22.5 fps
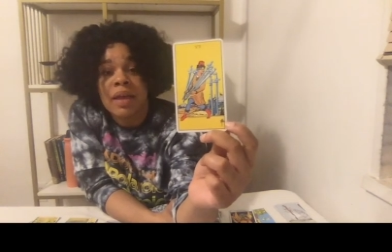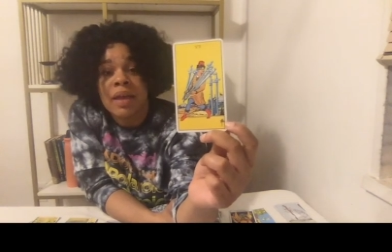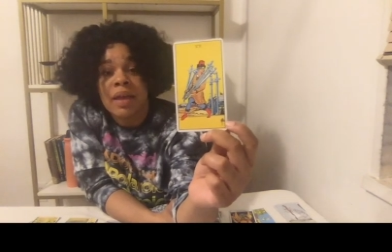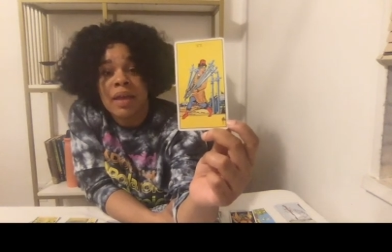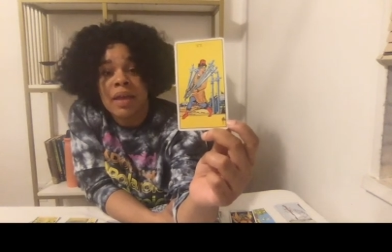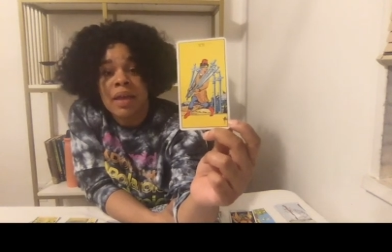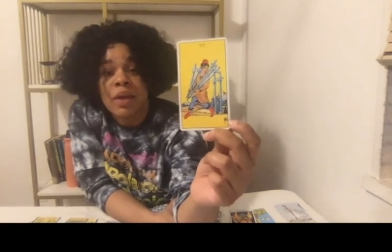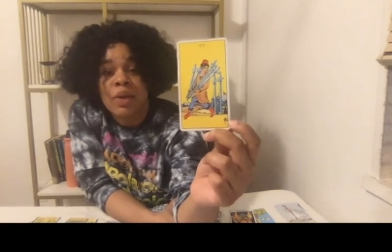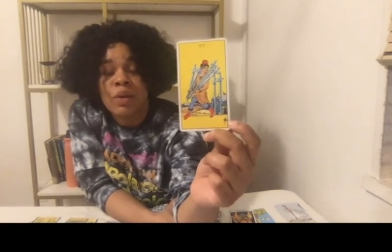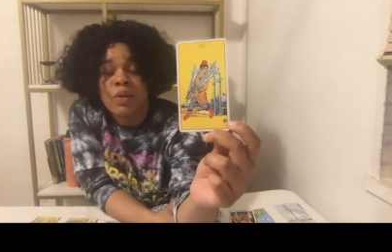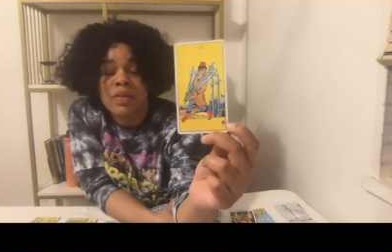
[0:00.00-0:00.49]

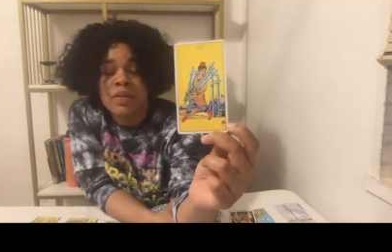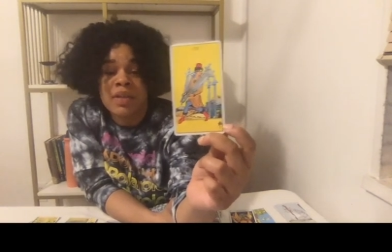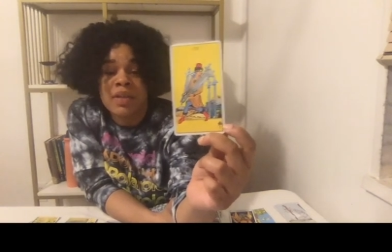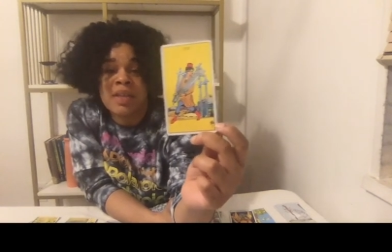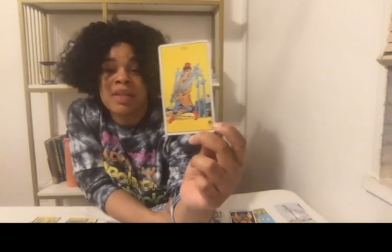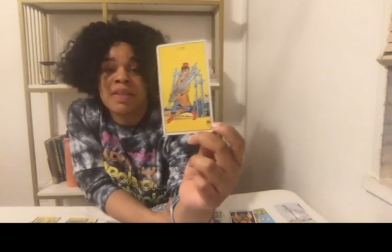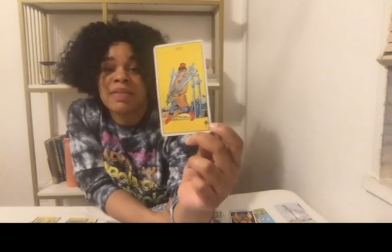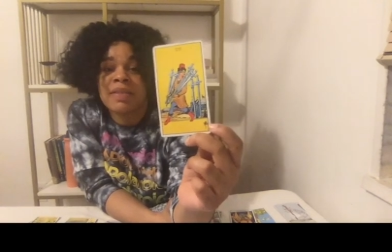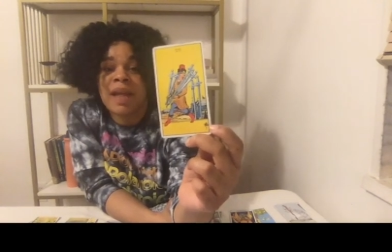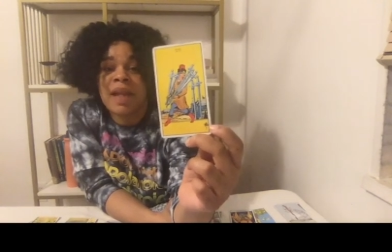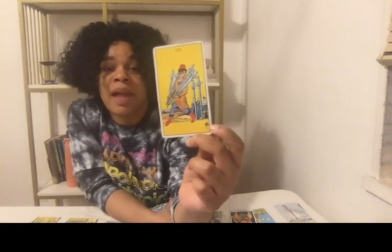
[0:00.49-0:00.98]
who's in
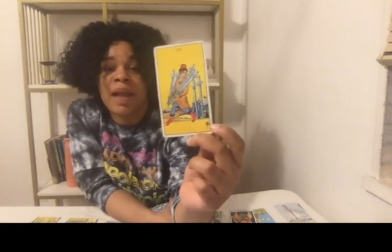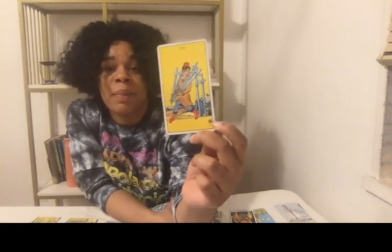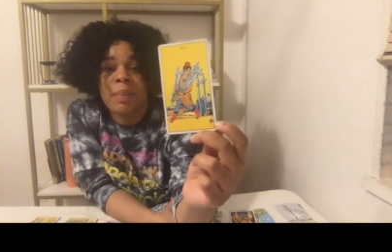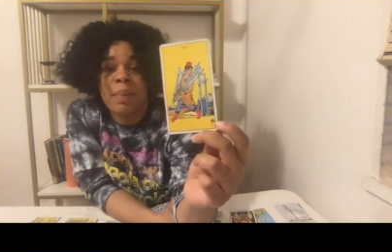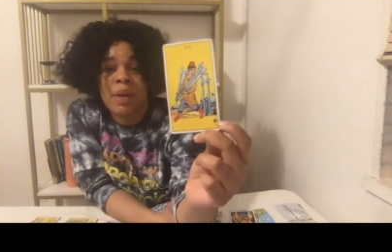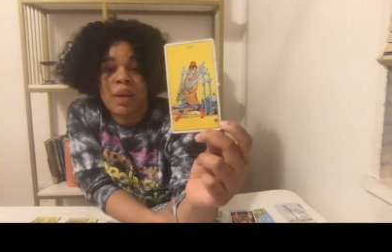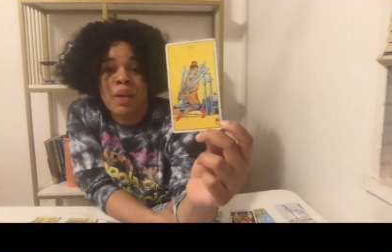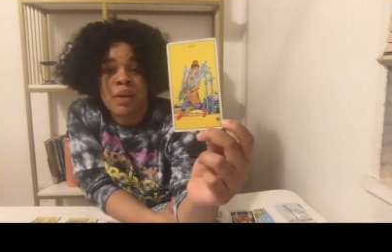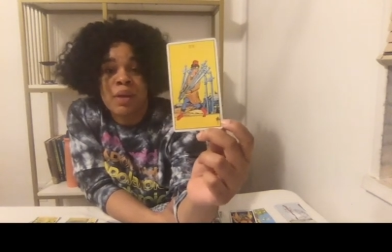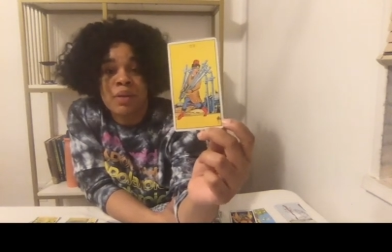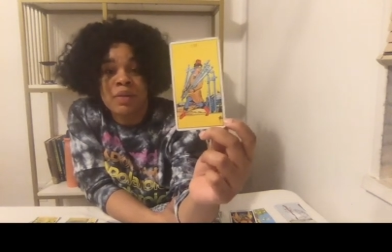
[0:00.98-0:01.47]
this Nine of
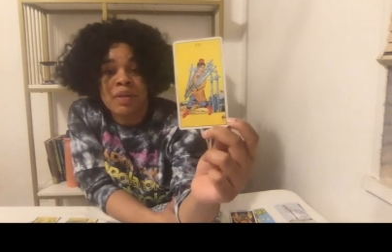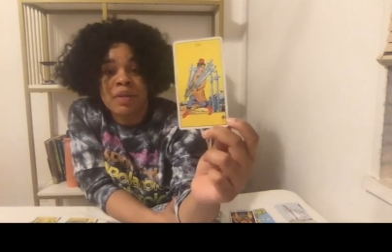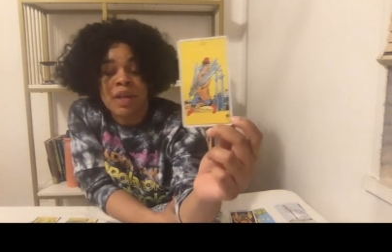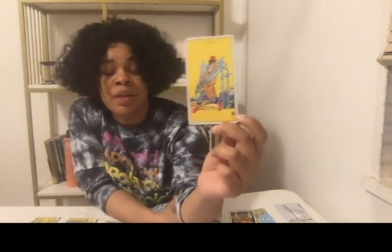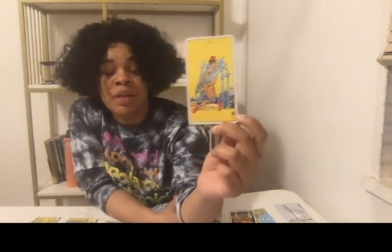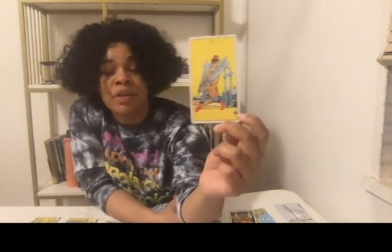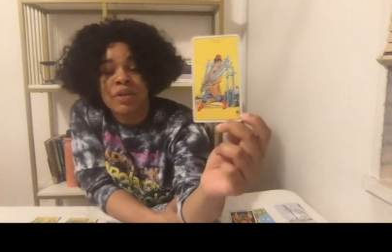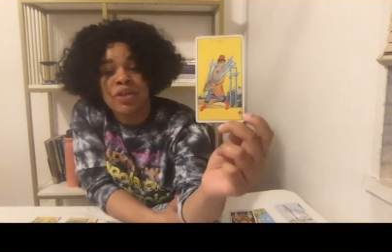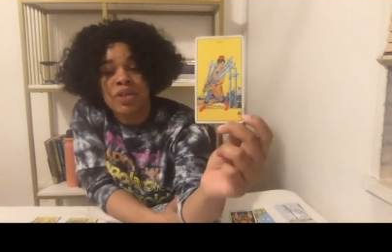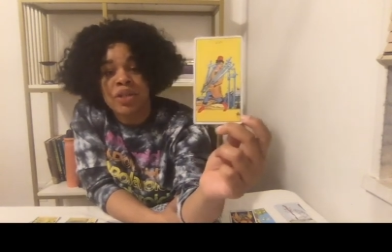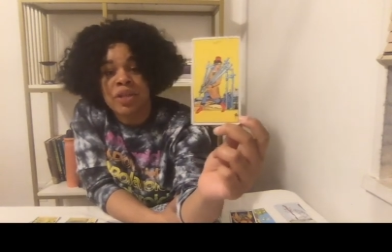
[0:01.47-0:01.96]
Pentacles
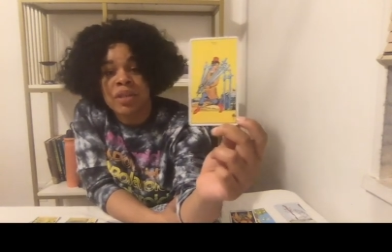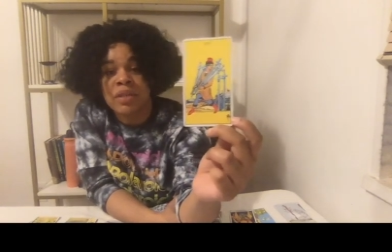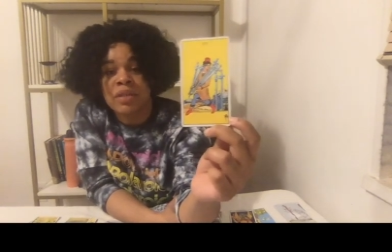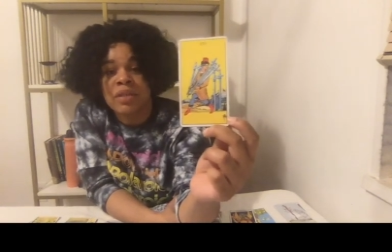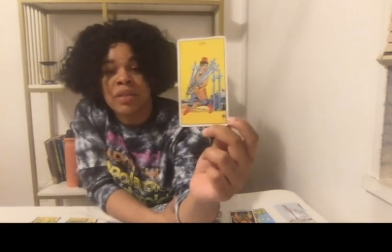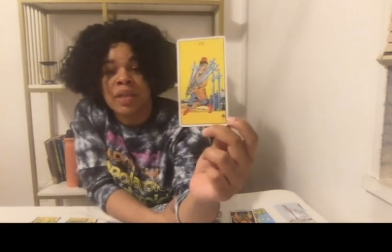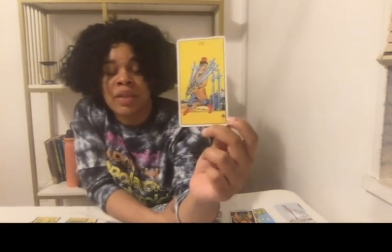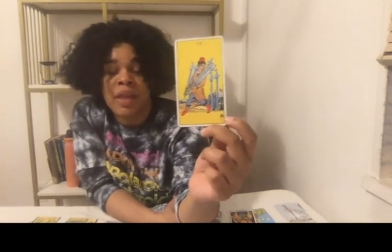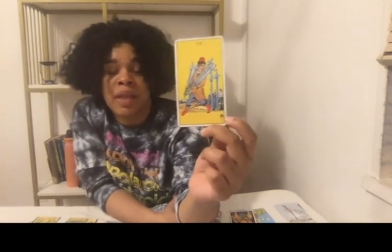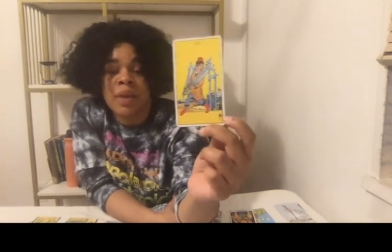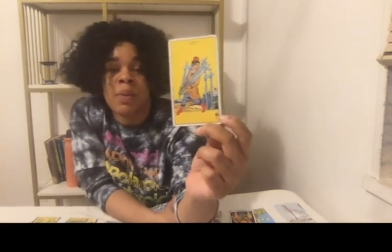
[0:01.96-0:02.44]
energy
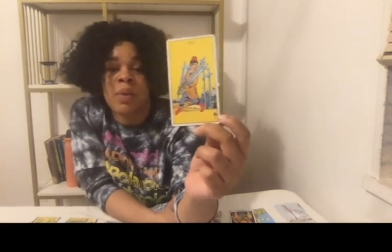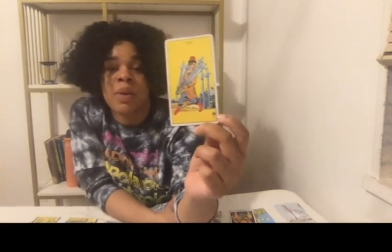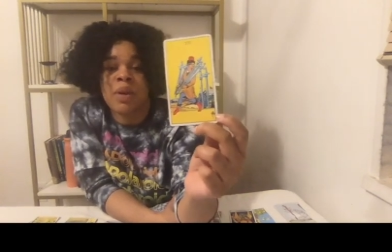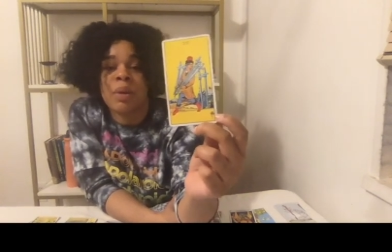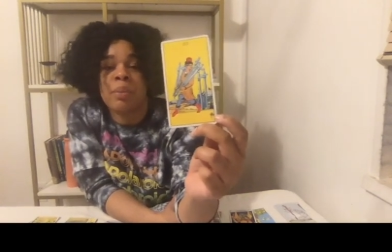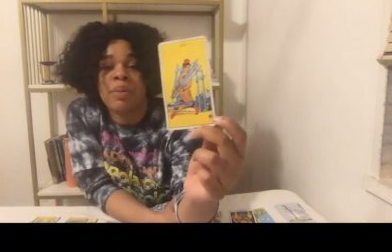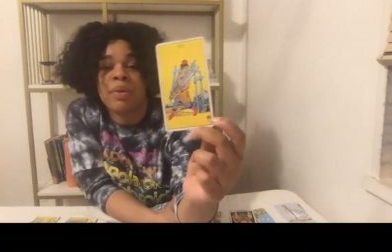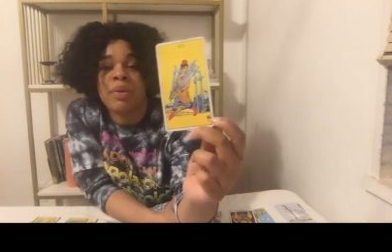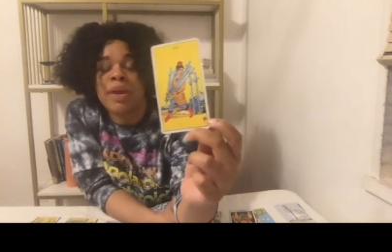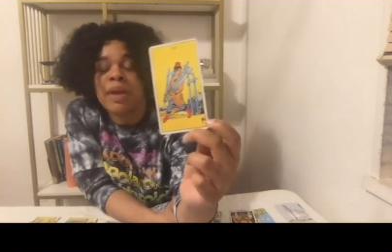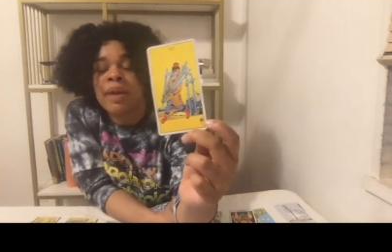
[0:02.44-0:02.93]
that they want to
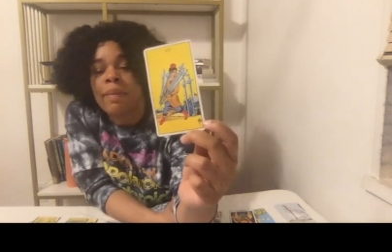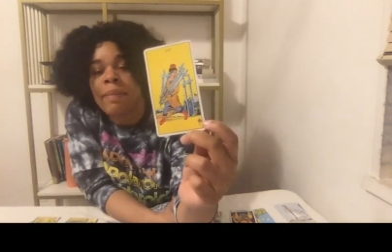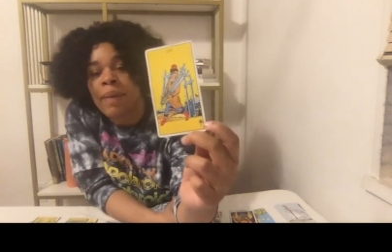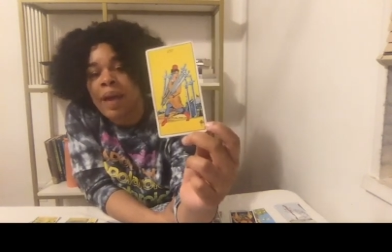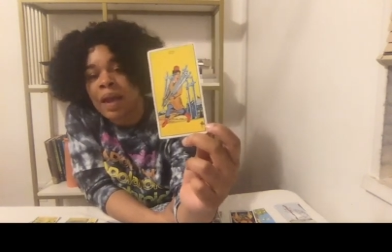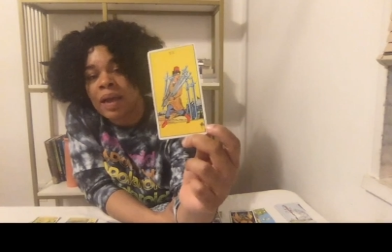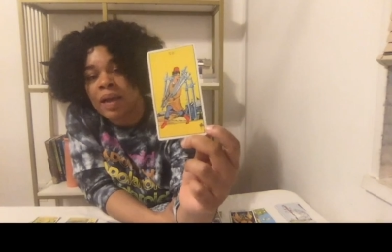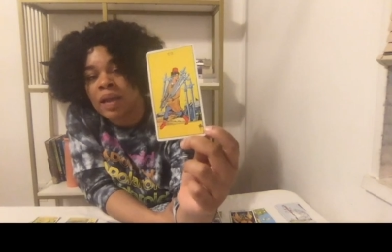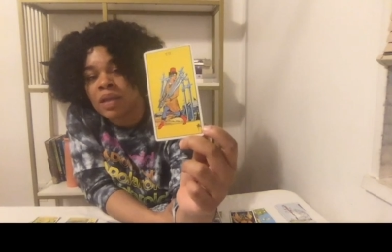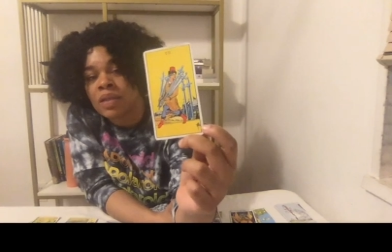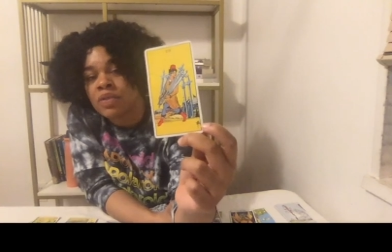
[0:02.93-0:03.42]
bring
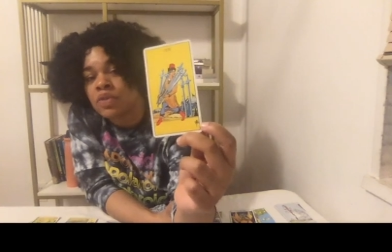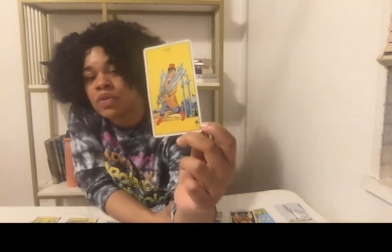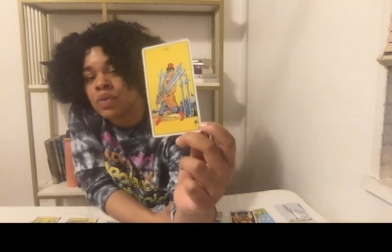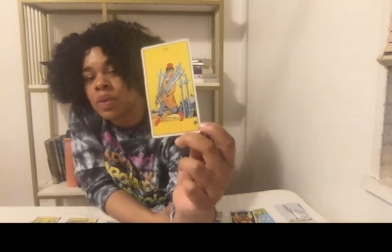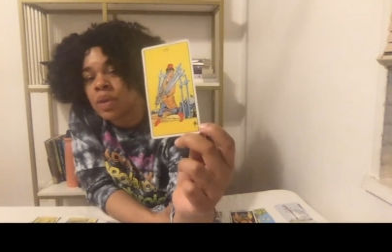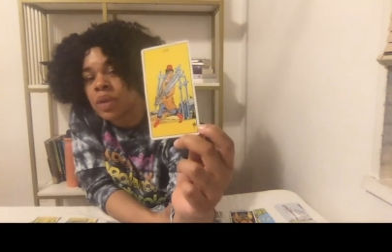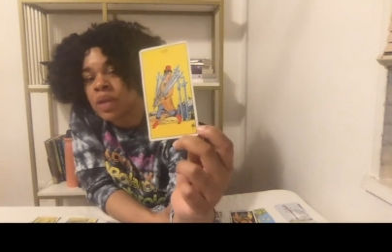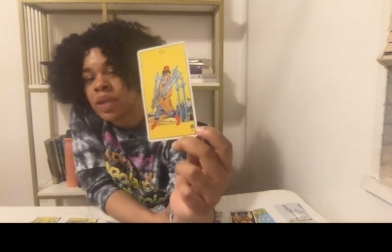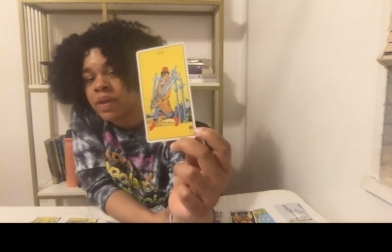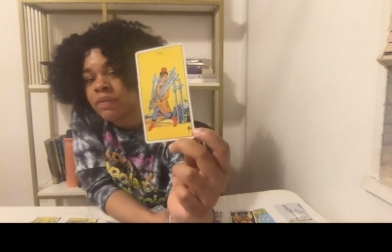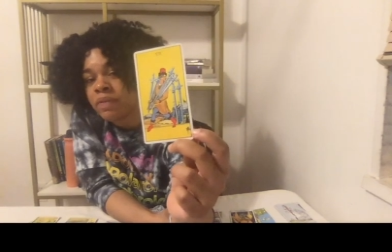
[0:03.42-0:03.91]
back into a
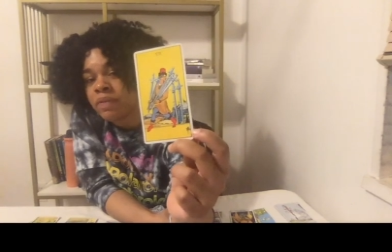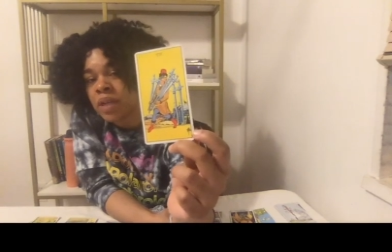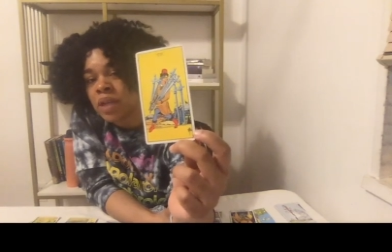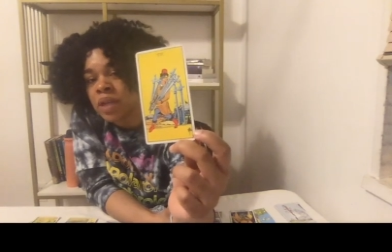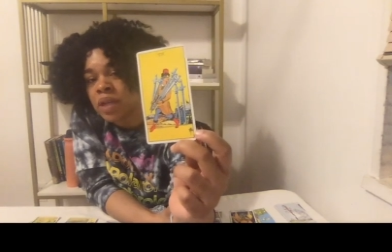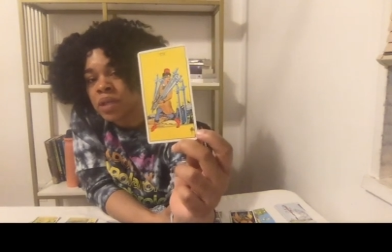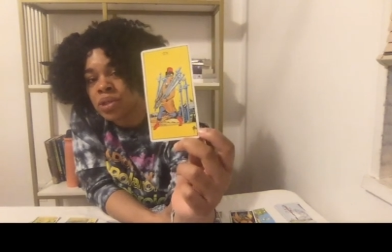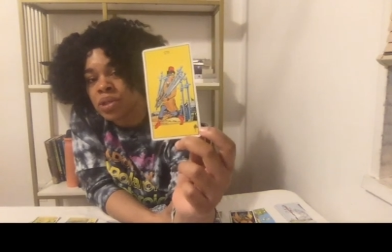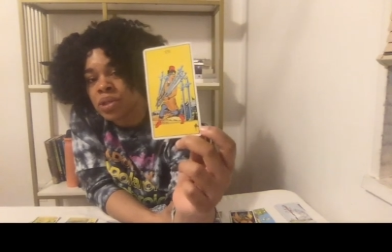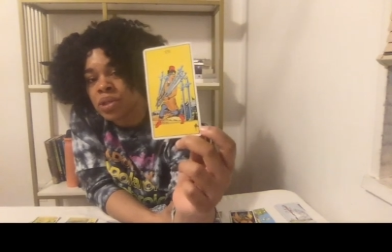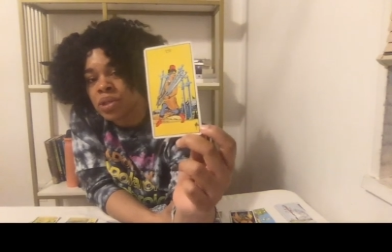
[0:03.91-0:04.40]
love
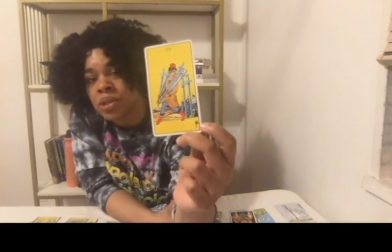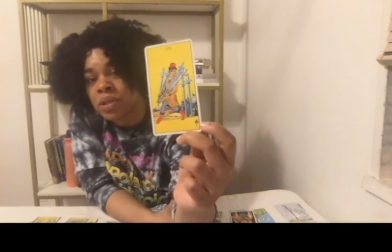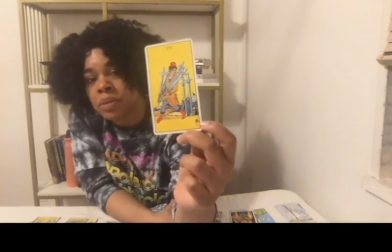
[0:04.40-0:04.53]
relationship.